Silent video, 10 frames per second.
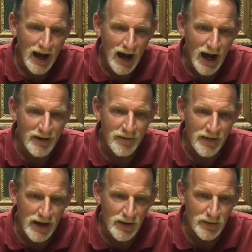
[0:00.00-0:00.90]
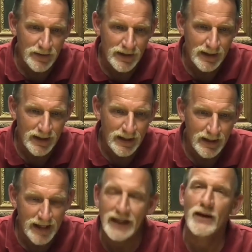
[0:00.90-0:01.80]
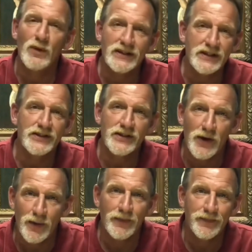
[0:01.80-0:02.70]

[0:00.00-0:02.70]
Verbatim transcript: I found that that wasn't so.